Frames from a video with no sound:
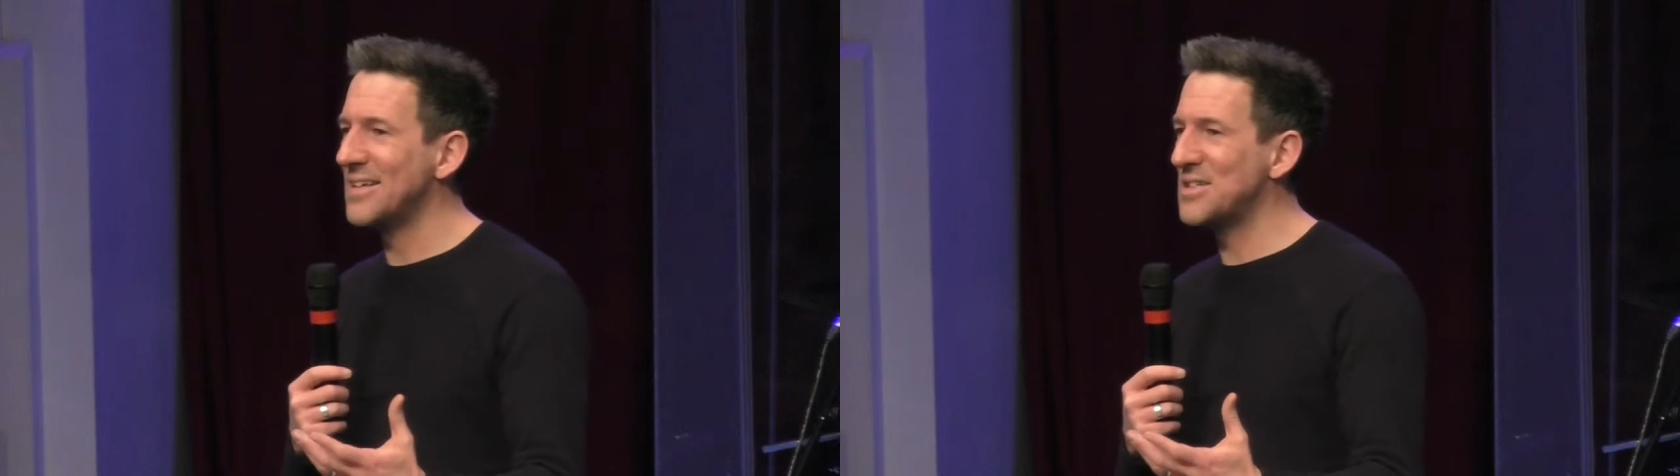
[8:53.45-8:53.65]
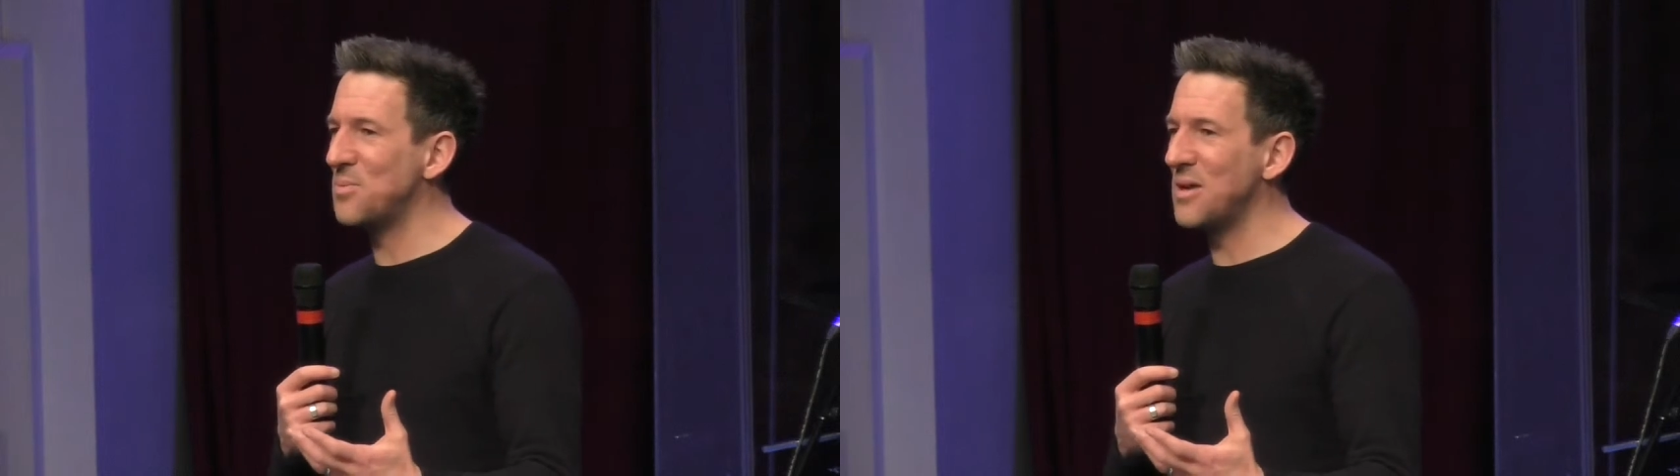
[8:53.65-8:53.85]

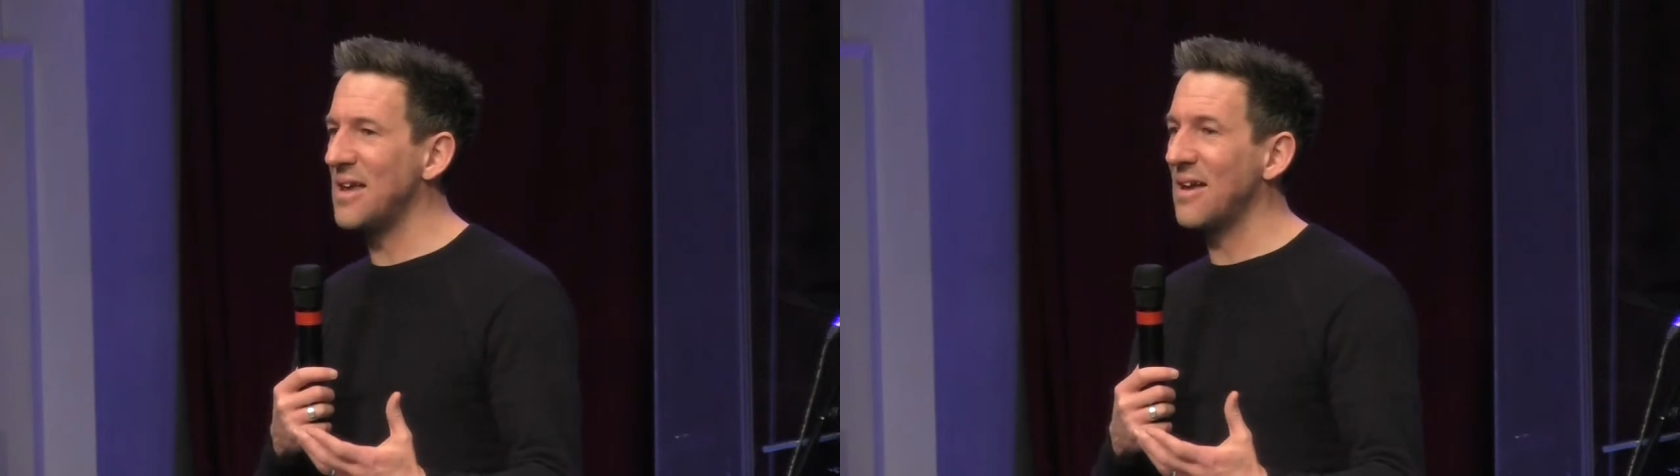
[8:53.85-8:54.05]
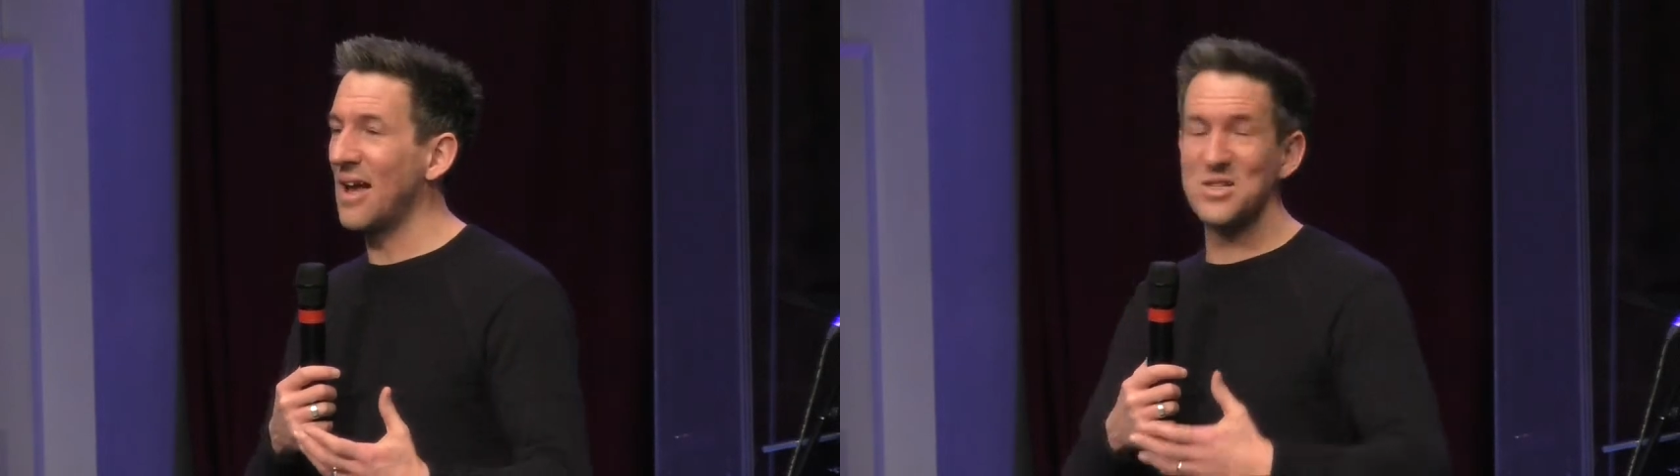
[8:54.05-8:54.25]
to
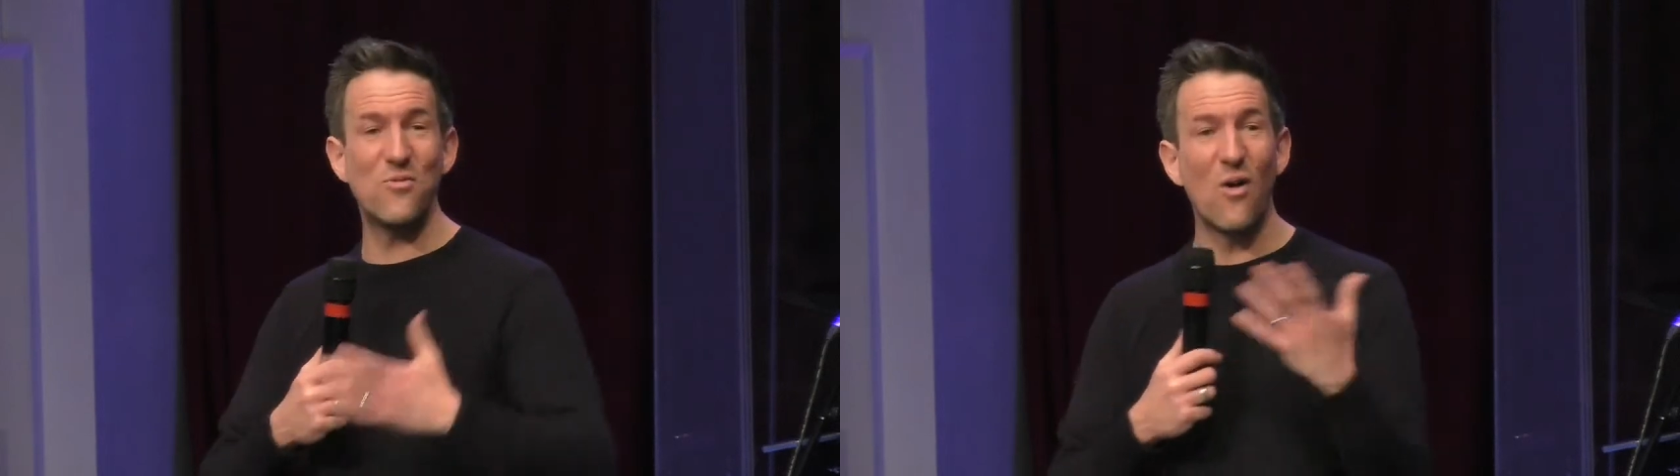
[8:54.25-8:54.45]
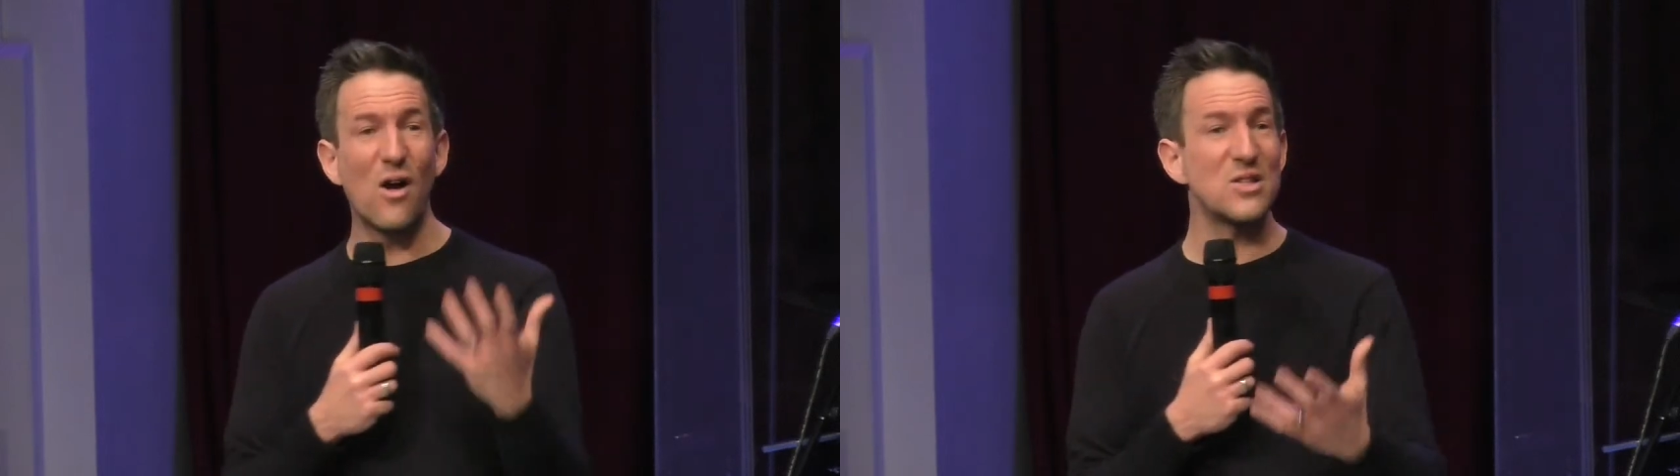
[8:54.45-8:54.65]
be actually
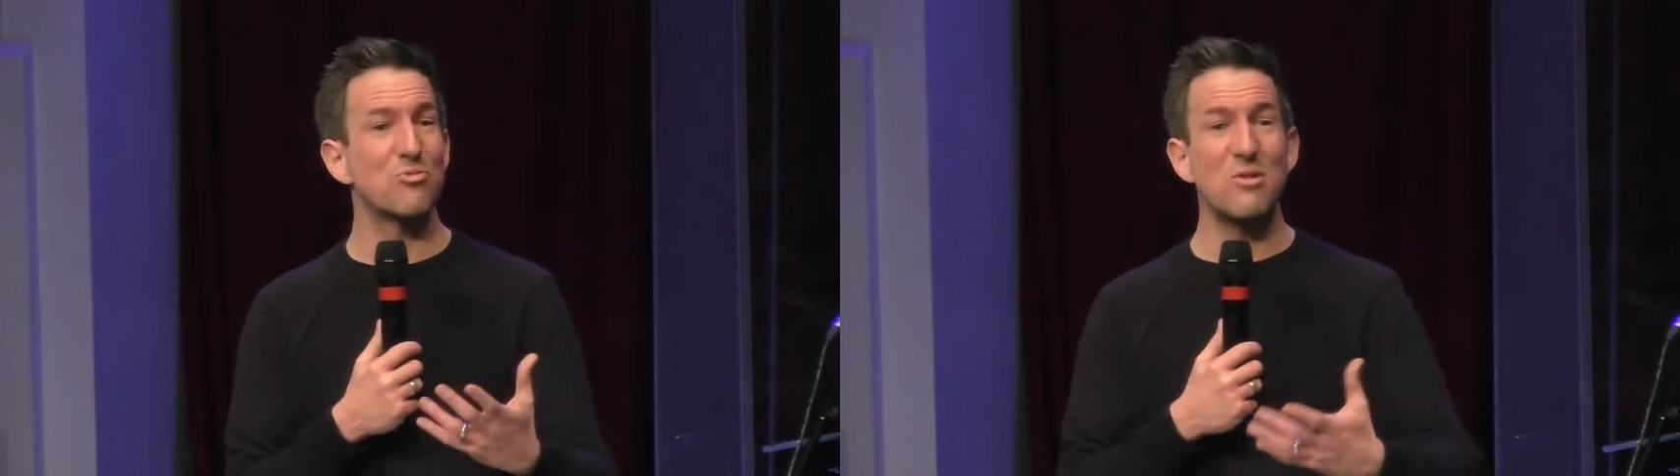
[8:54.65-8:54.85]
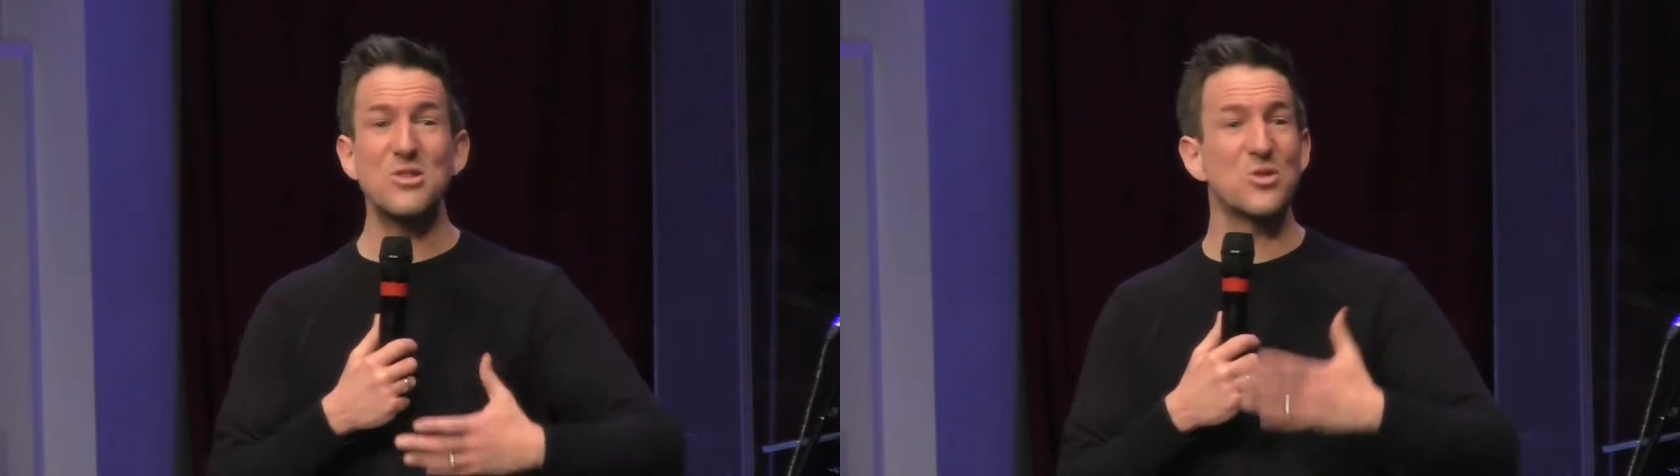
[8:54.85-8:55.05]

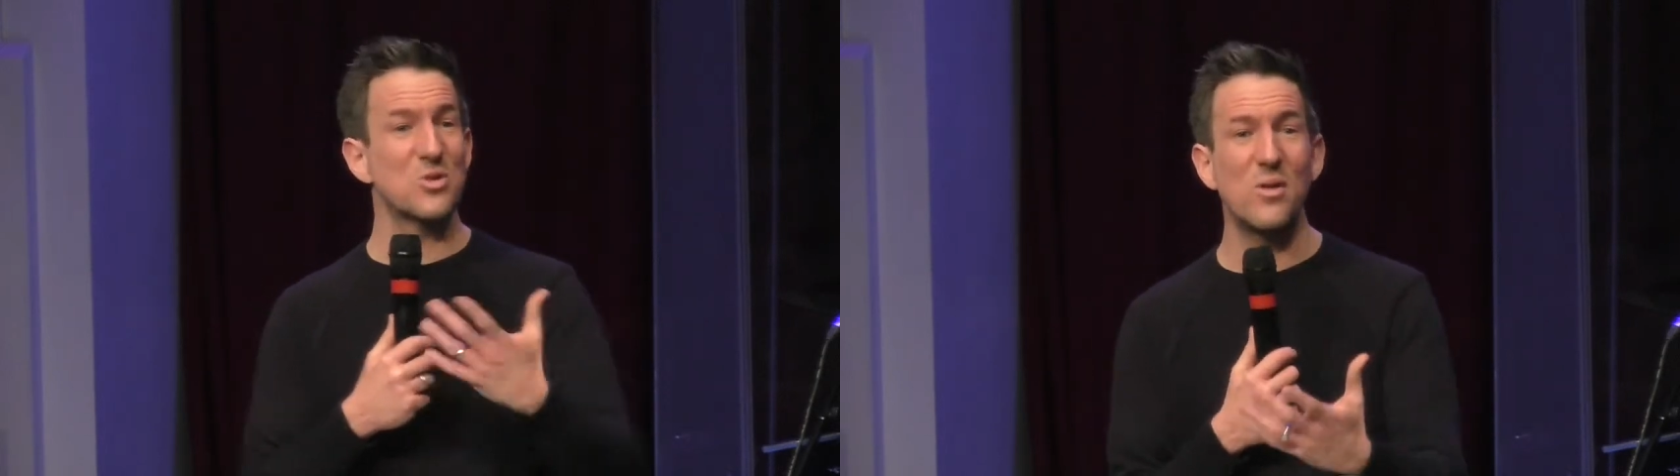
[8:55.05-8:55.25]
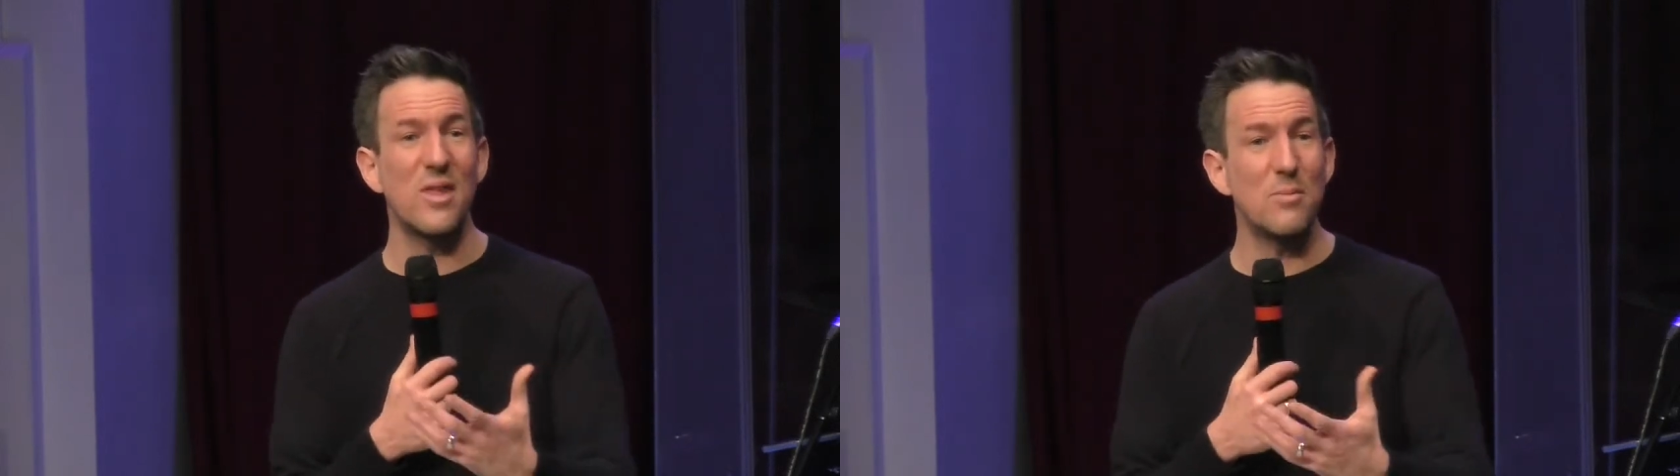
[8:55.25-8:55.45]

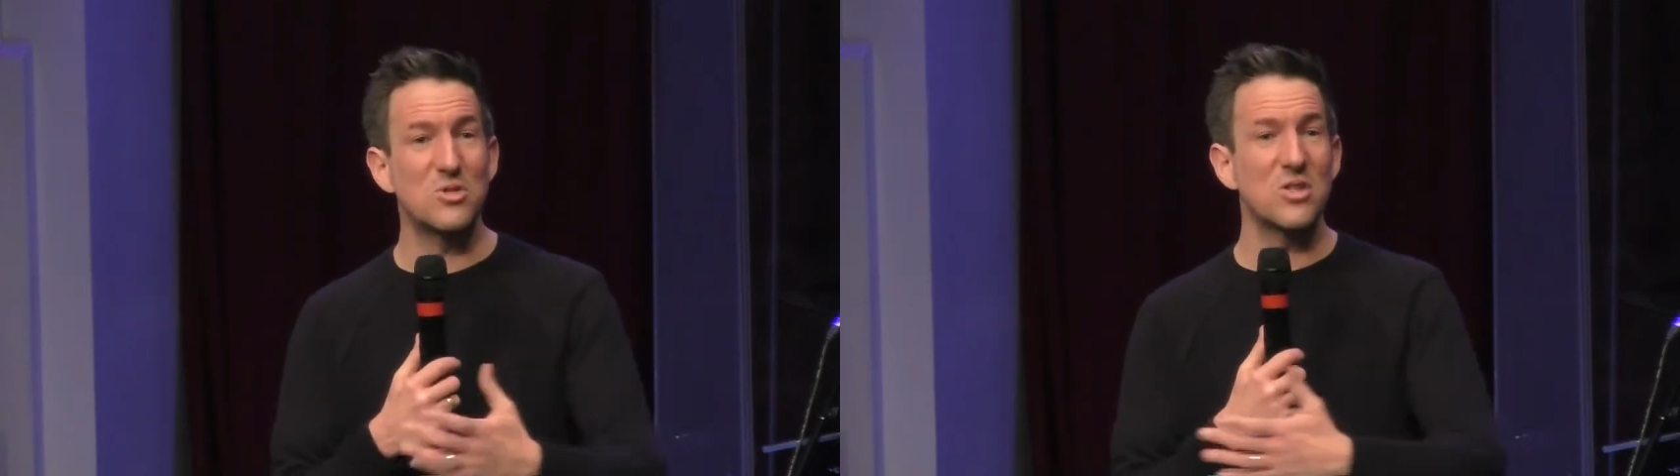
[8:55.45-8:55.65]
vice-regents with him,